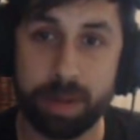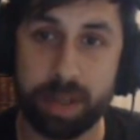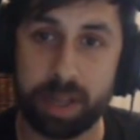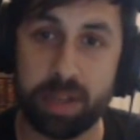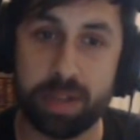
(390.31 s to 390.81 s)

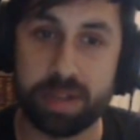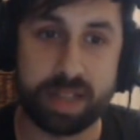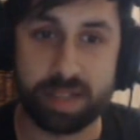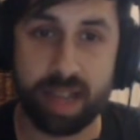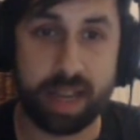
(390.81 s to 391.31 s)
you can use
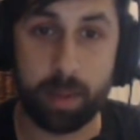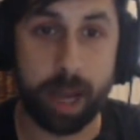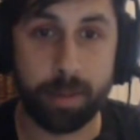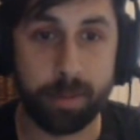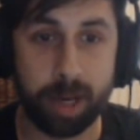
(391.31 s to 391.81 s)
this
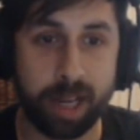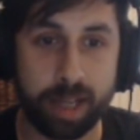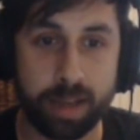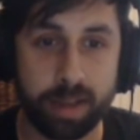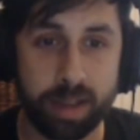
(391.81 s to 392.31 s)
anywhere, really.